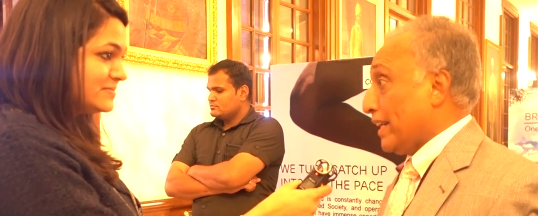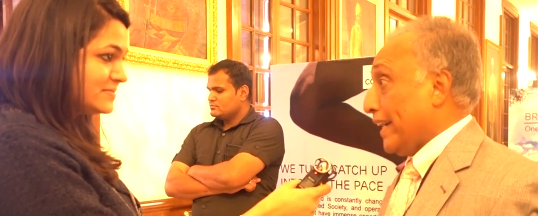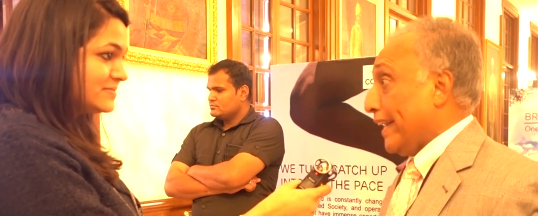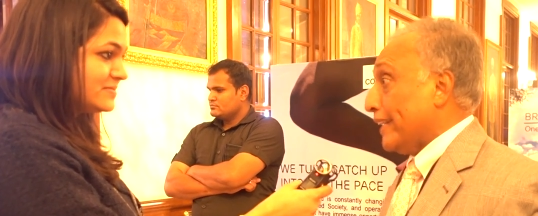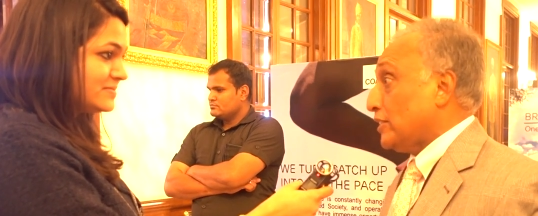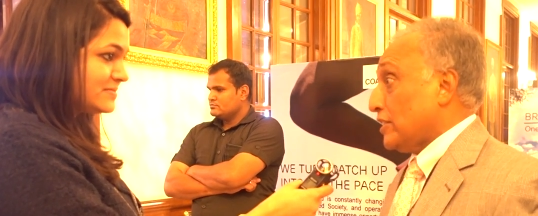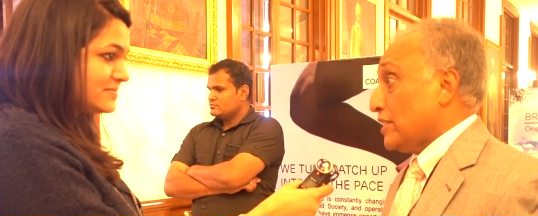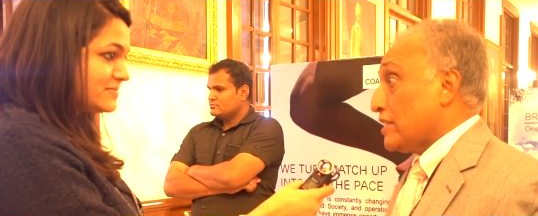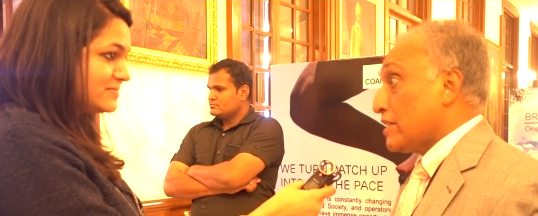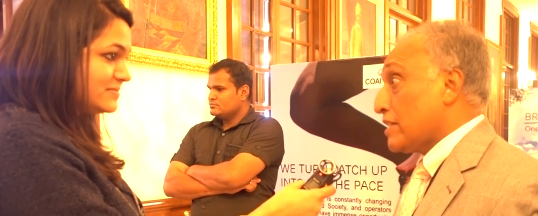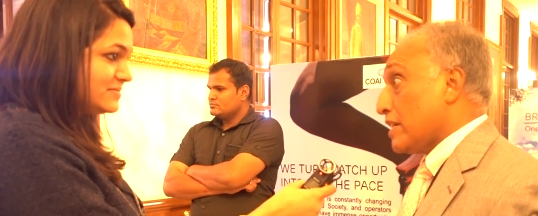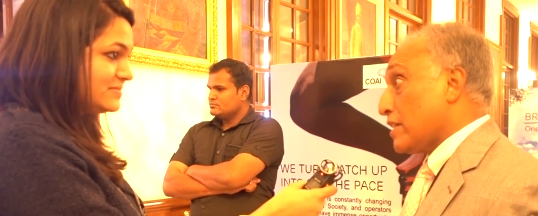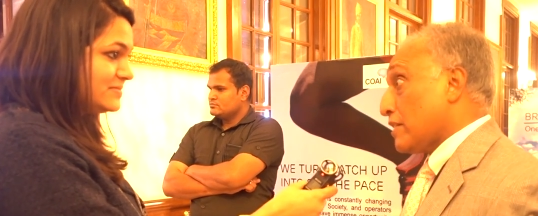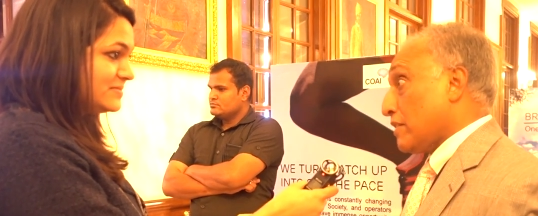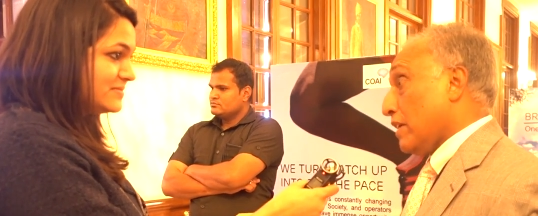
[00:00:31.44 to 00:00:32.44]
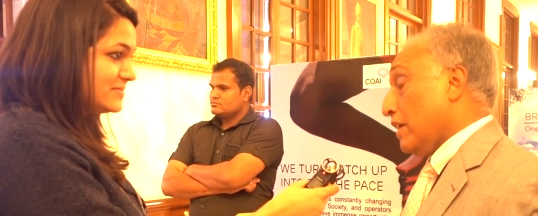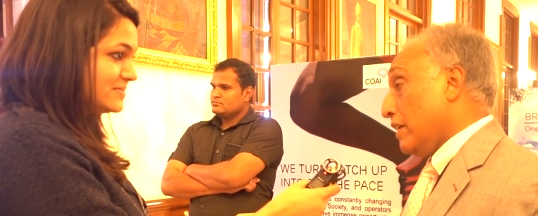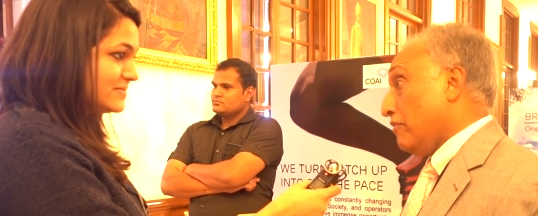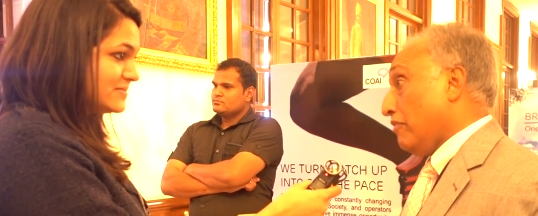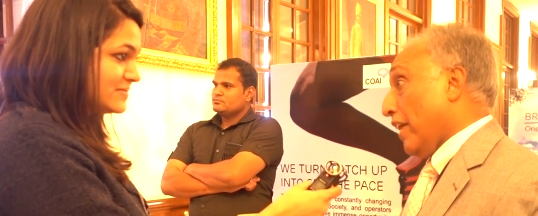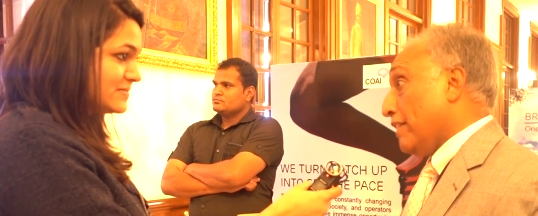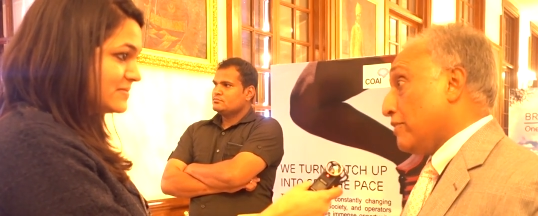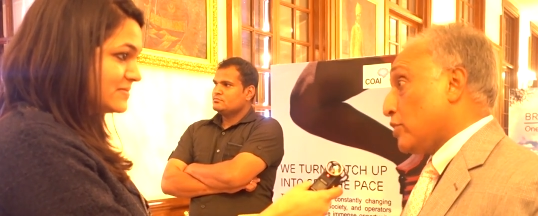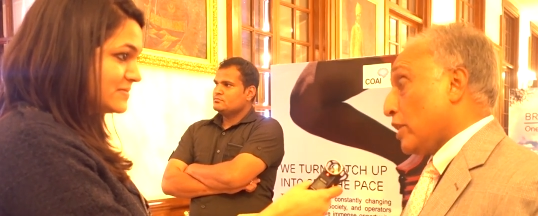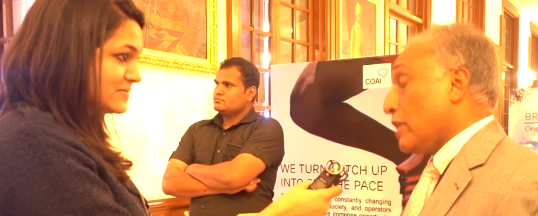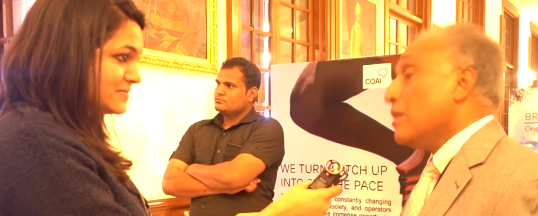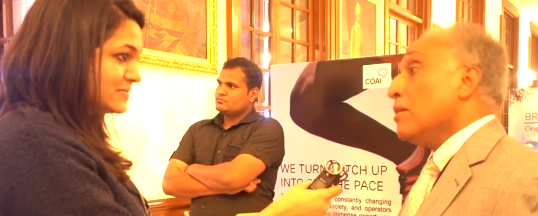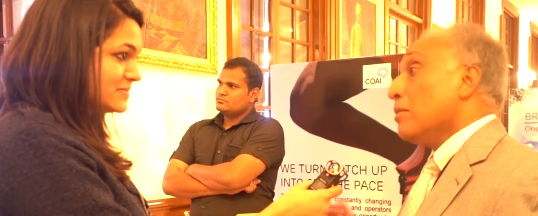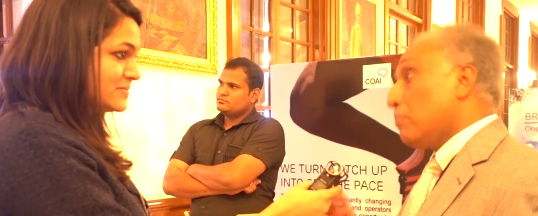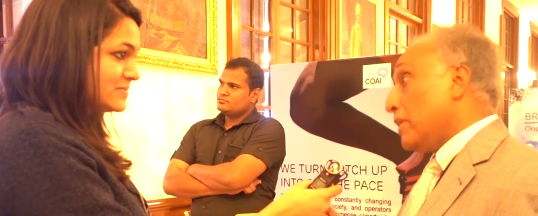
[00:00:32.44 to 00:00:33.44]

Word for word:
Speaker 1: connections is in 5G.